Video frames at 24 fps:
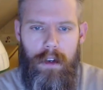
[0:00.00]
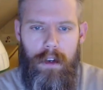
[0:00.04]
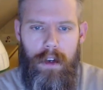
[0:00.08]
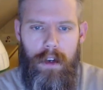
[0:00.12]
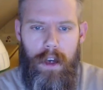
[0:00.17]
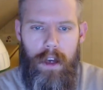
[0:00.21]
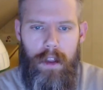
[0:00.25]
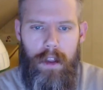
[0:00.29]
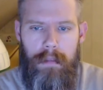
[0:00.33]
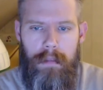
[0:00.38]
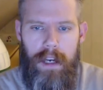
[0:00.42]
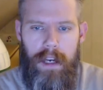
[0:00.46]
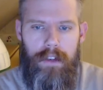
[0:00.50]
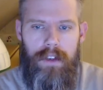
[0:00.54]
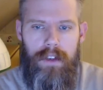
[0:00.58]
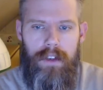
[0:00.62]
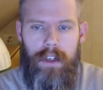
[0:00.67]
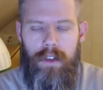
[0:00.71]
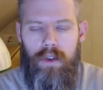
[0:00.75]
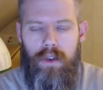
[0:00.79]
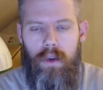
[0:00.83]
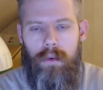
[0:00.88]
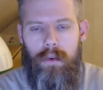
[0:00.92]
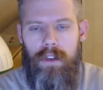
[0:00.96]
And the puzzle
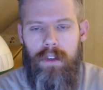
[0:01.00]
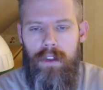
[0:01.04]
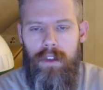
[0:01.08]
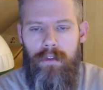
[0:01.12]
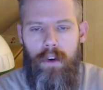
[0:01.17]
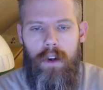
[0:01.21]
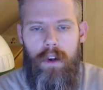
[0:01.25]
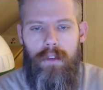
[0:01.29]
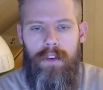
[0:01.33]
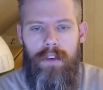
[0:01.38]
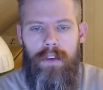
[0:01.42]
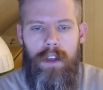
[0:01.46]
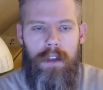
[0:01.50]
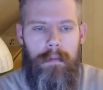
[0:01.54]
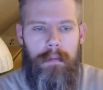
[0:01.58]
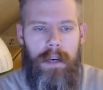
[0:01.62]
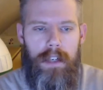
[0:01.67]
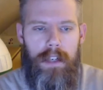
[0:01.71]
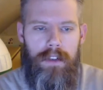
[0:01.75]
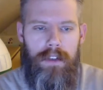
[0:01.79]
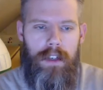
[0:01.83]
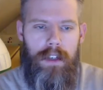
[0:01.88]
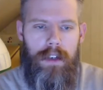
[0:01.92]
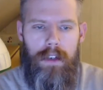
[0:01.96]
is always evolving, the
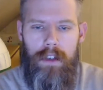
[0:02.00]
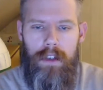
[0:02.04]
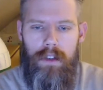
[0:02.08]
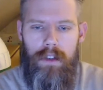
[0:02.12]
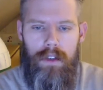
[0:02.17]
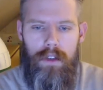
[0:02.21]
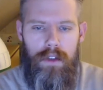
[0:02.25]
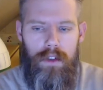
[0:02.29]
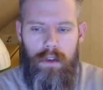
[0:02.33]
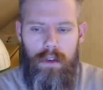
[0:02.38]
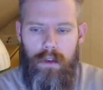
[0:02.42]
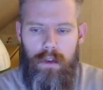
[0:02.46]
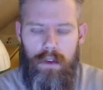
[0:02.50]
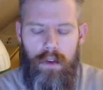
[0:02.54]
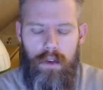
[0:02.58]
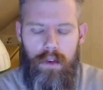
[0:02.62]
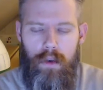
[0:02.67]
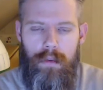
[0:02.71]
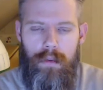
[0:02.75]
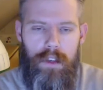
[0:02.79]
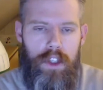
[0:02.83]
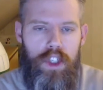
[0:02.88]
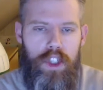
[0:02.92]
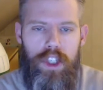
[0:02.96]
puzzle is
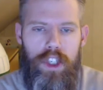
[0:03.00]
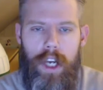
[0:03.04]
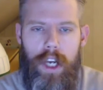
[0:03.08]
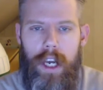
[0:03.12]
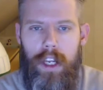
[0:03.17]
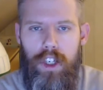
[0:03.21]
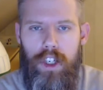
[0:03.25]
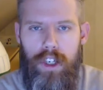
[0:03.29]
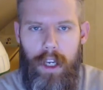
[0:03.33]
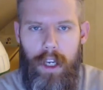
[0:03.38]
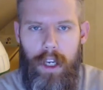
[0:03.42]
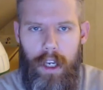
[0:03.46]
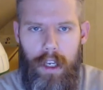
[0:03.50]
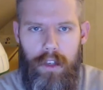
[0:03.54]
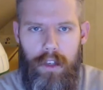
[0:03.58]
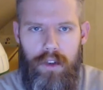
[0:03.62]
always changing,